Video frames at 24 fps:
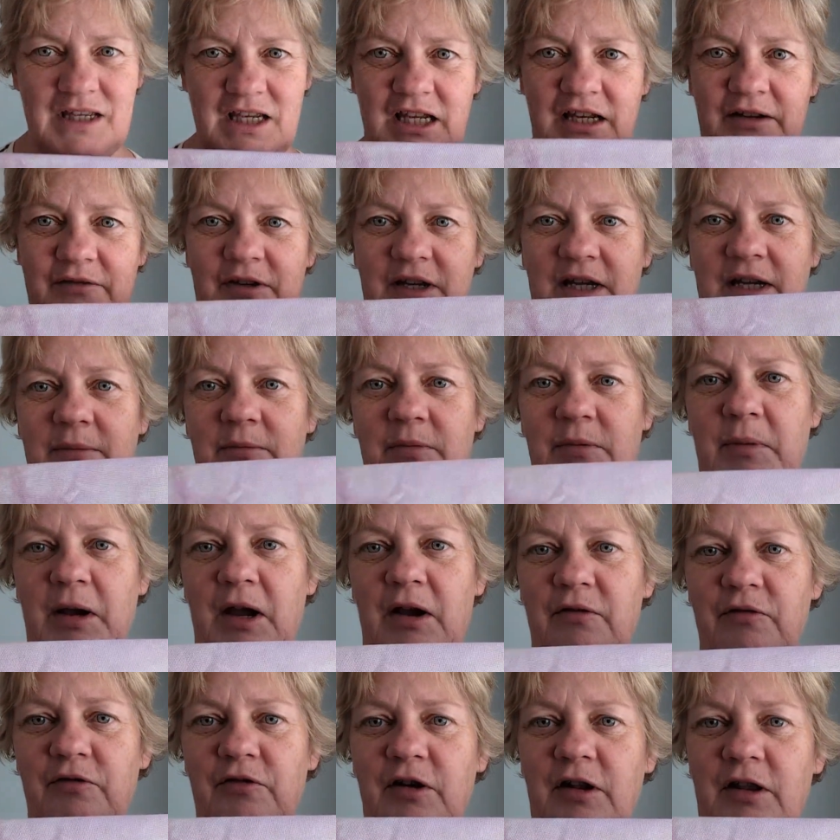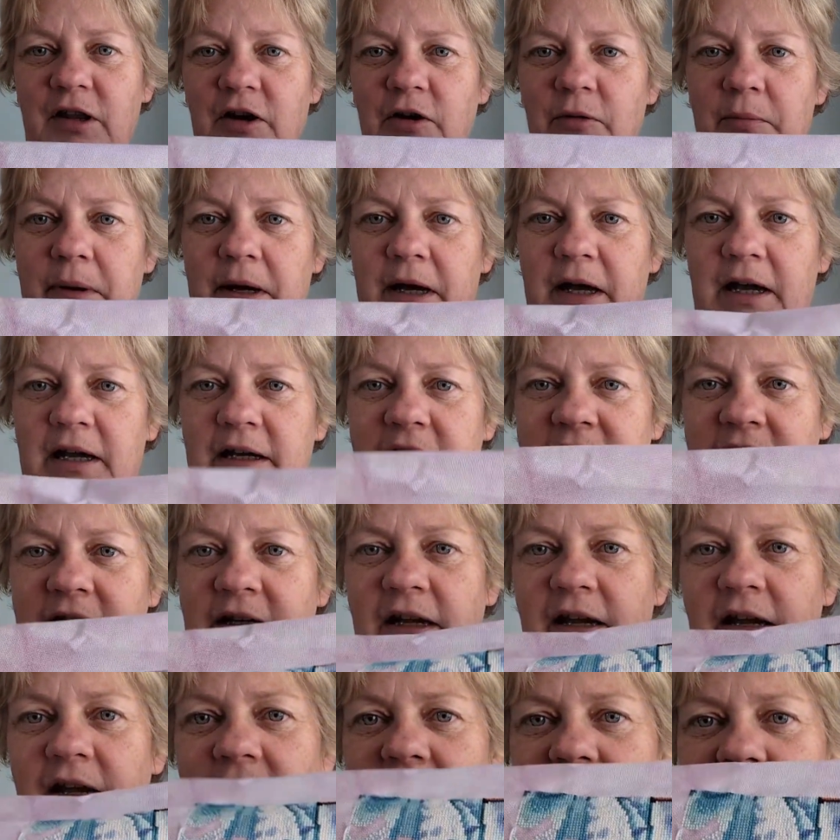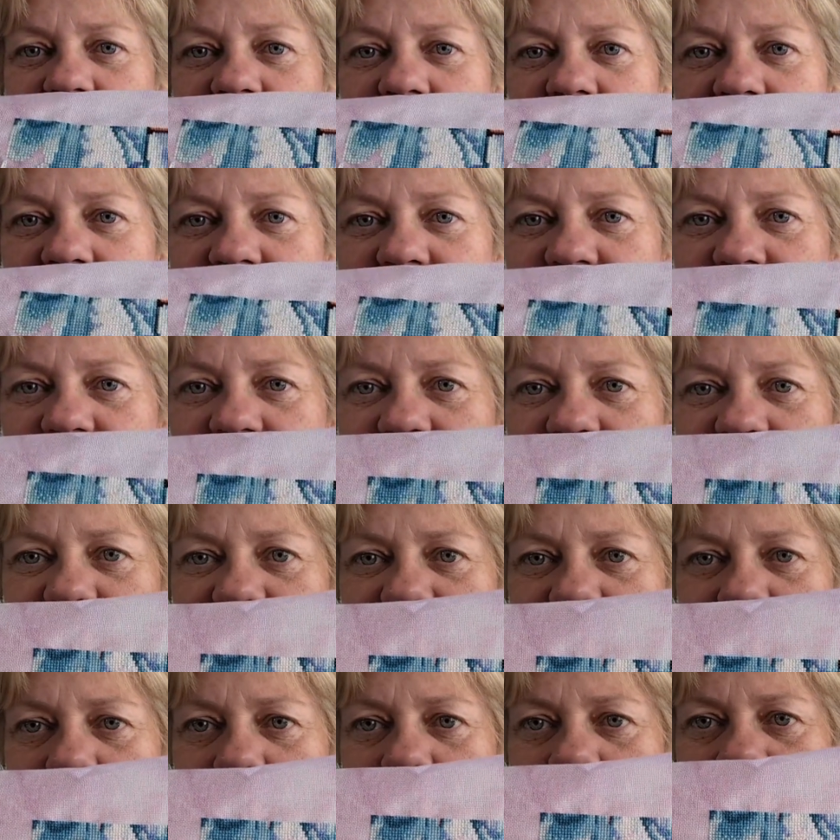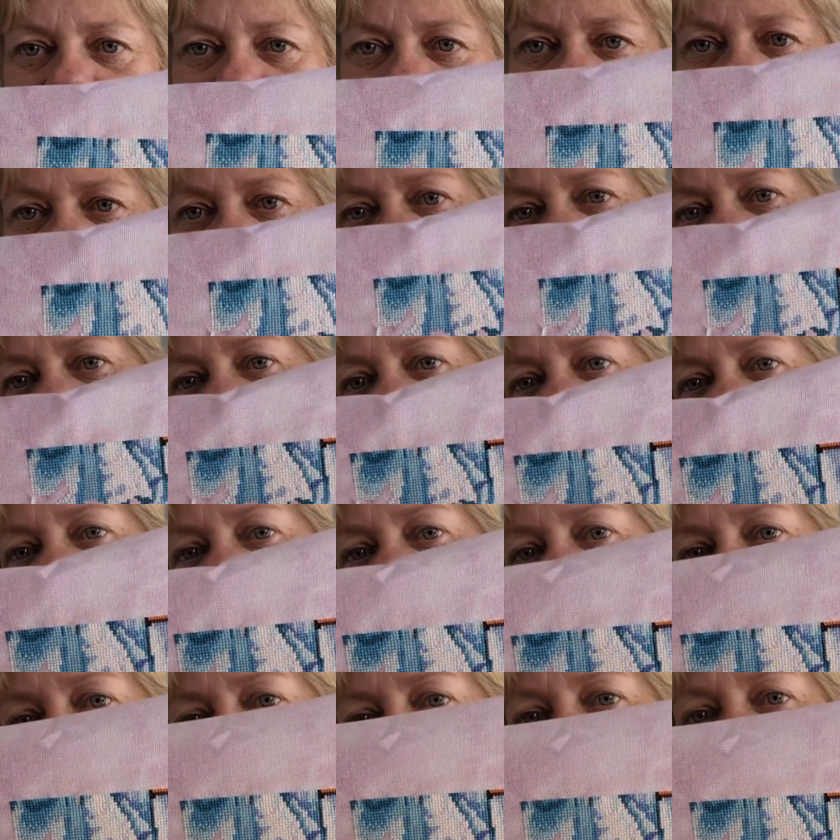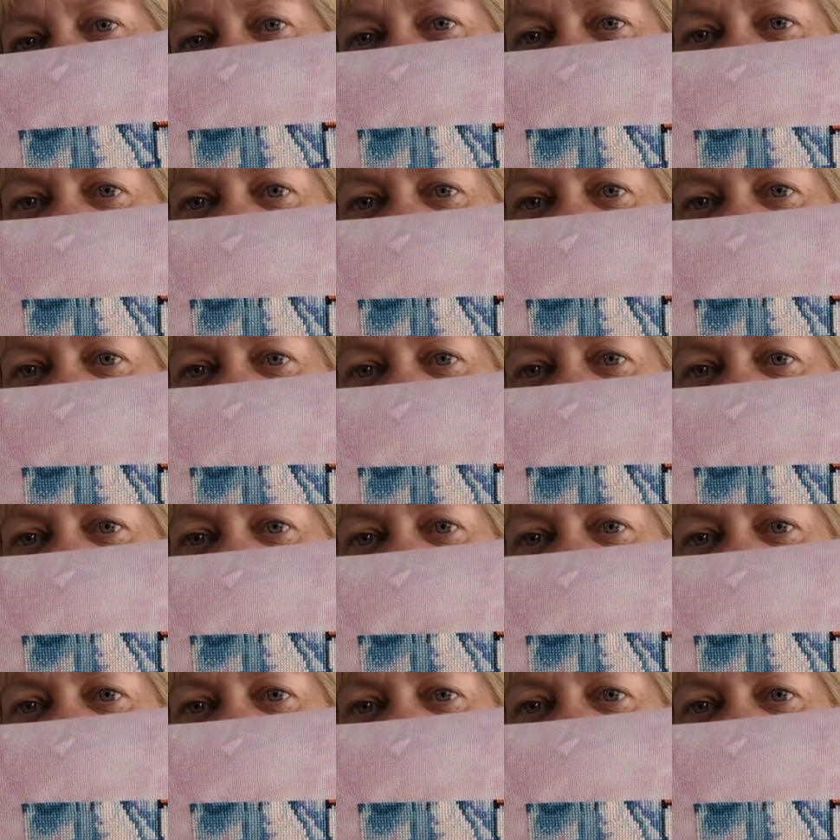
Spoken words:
of keep them out for a little bit and actually get some progress. So this is